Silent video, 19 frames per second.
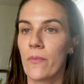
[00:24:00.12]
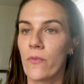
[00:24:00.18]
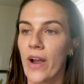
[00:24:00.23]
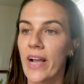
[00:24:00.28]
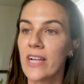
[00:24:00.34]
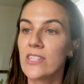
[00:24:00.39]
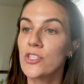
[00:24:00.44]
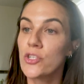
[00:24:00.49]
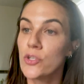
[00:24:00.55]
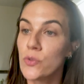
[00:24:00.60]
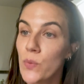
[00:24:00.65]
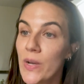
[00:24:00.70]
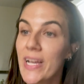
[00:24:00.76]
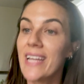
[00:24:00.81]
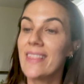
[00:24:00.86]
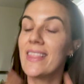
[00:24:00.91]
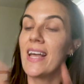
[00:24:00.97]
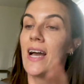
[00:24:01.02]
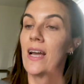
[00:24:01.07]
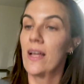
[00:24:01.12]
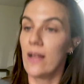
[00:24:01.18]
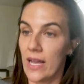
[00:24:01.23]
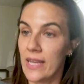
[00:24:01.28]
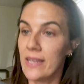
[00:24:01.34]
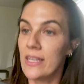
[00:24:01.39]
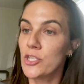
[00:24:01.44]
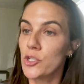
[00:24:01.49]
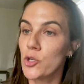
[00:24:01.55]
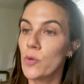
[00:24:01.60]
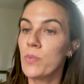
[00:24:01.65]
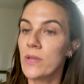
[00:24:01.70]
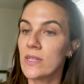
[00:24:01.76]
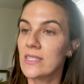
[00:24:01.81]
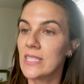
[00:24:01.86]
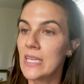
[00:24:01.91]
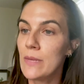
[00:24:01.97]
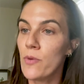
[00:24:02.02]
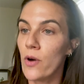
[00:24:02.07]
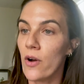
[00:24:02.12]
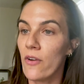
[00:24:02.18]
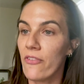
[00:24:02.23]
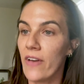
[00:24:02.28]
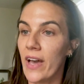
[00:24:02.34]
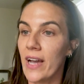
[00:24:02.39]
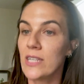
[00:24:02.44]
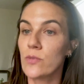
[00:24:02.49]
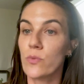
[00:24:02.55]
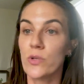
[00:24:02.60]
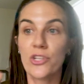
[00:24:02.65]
right? So you would get that initial placebo effect,